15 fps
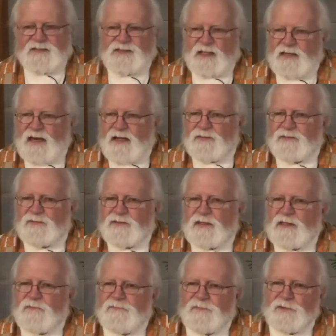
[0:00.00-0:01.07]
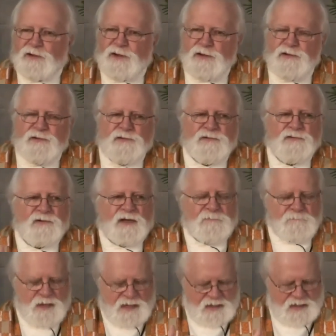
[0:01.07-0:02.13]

It's another thing for you and